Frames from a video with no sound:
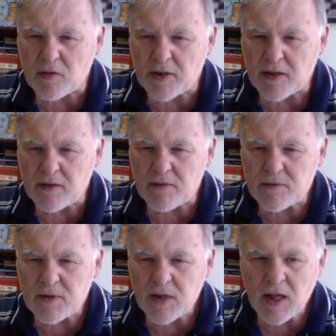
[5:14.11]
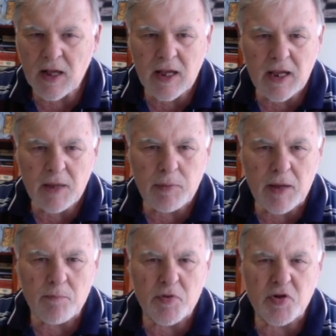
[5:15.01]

now. He played bishop